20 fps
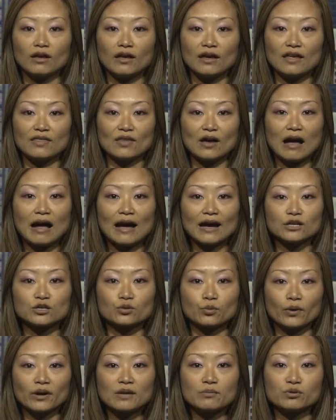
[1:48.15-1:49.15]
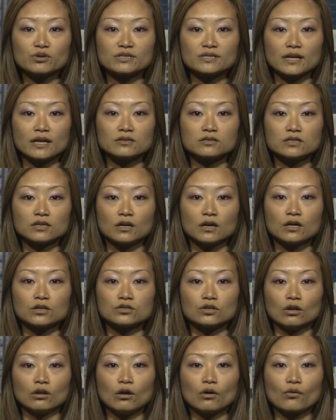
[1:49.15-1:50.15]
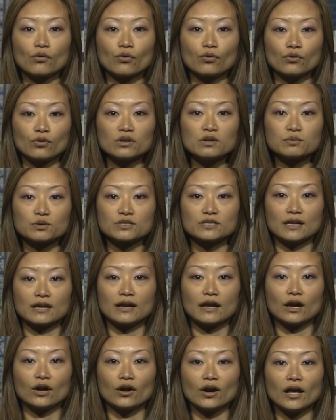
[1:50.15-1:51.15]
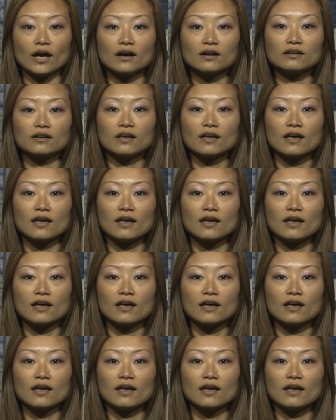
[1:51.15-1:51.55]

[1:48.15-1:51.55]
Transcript: in the high 20% to low 30% area